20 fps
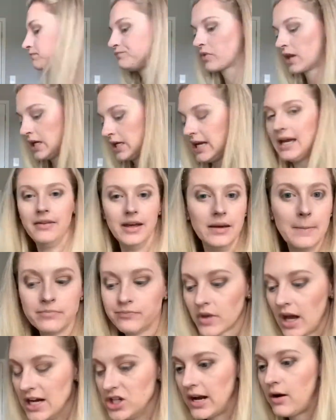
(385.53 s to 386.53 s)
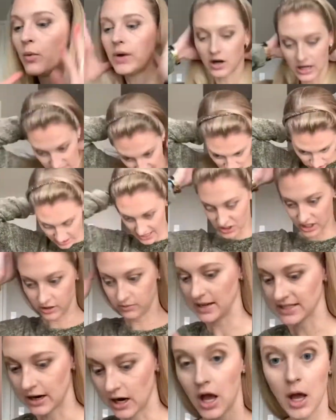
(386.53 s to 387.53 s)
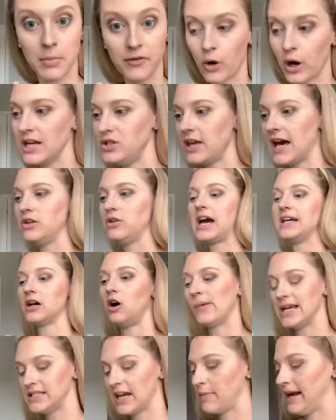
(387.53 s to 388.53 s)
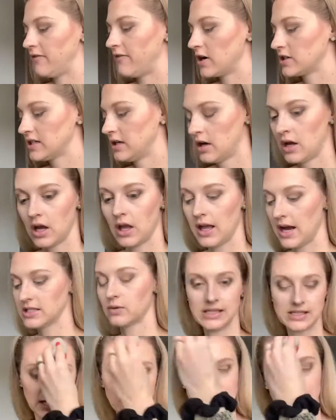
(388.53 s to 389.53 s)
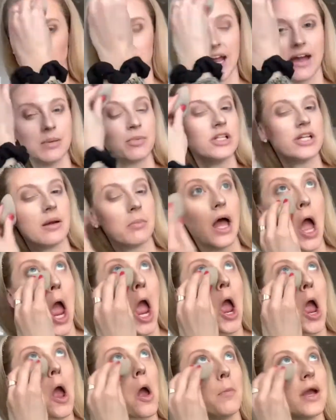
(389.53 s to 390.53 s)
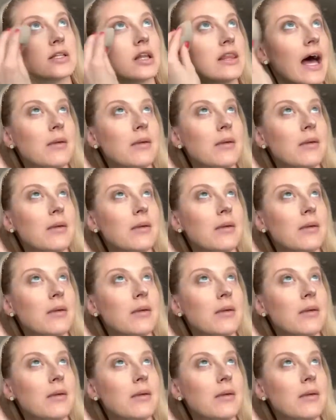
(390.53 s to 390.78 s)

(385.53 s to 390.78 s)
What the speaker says: This is Sadie, and I just threw that on my lips for just a super neutral glossy finish.